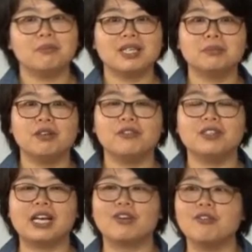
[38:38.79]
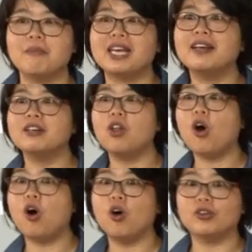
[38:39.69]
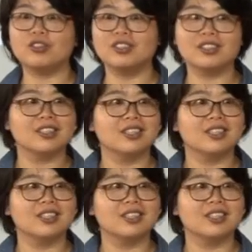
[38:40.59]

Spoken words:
makes me feel like you're making laws.